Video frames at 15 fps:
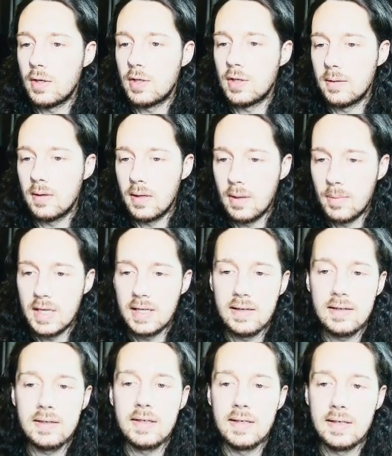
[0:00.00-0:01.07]
just limit
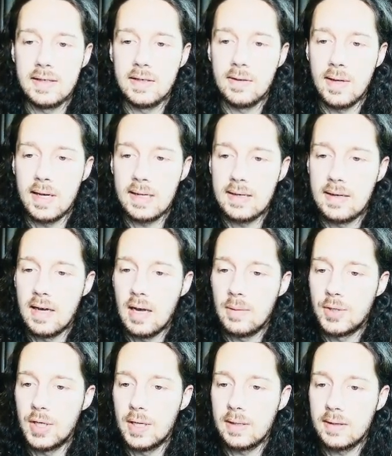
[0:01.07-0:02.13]
it to selected
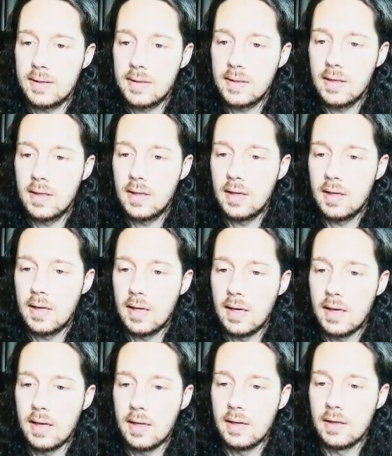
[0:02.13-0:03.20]
objects
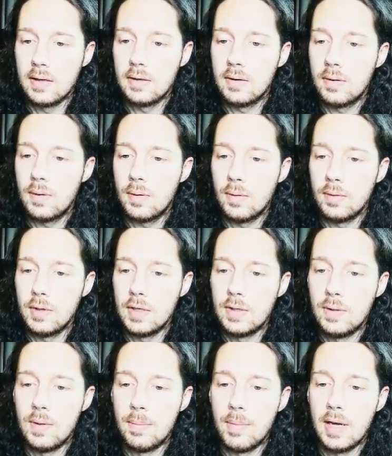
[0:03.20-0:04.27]
and only
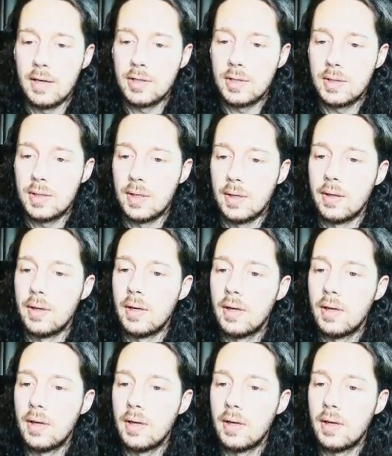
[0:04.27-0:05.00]
do the mesh here.